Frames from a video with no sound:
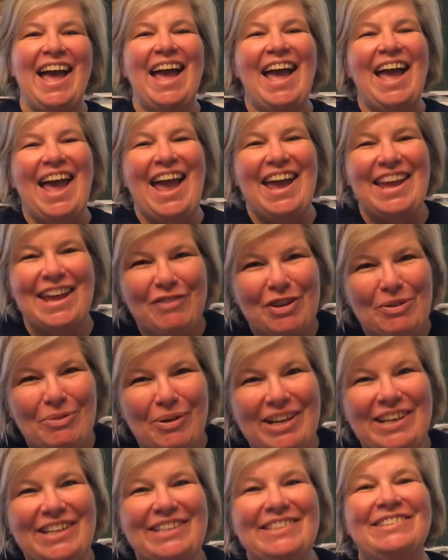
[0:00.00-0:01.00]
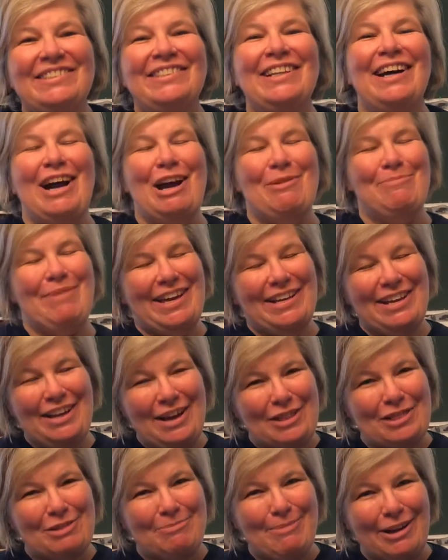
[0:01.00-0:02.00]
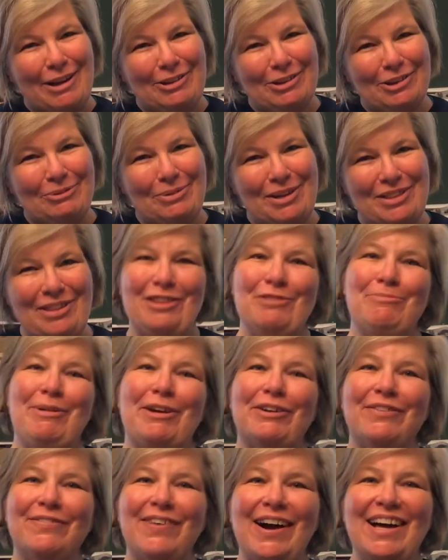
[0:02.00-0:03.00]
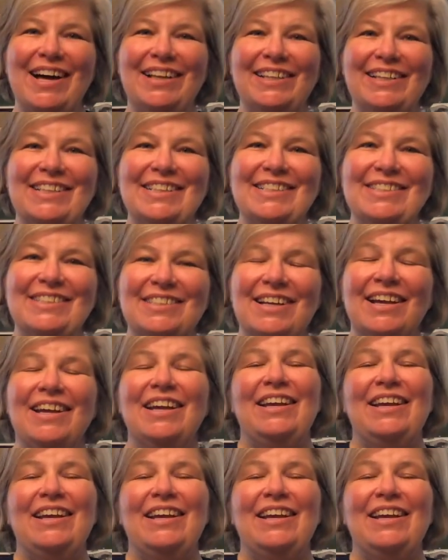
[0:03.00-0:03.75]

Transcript: Hey everyone, I'm Anna Huthmaker with Huthmaker Violins,